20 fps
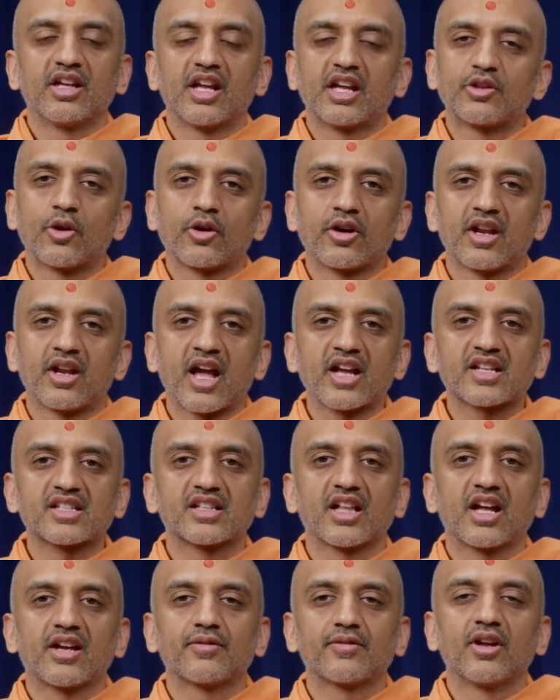In your
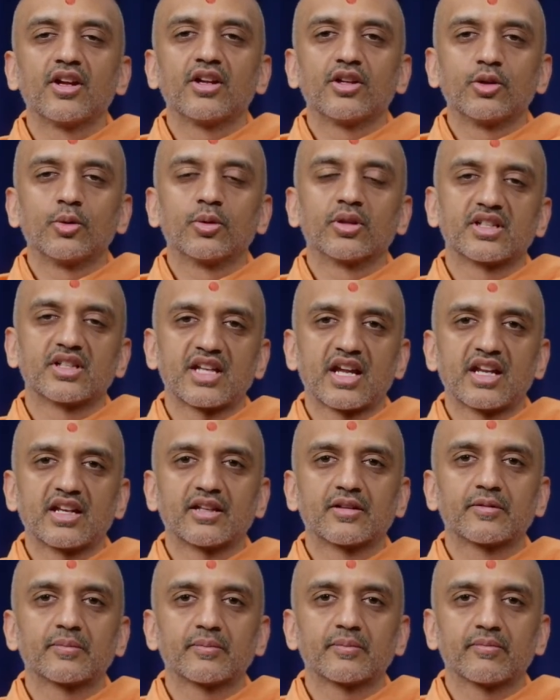next life, you will attain
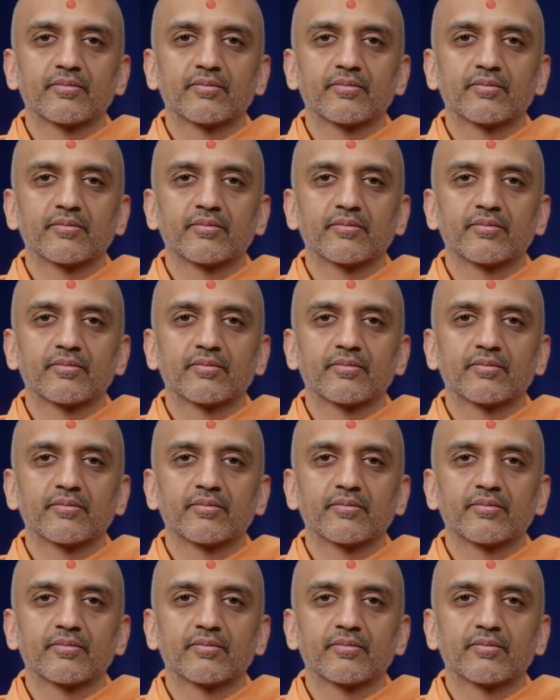it.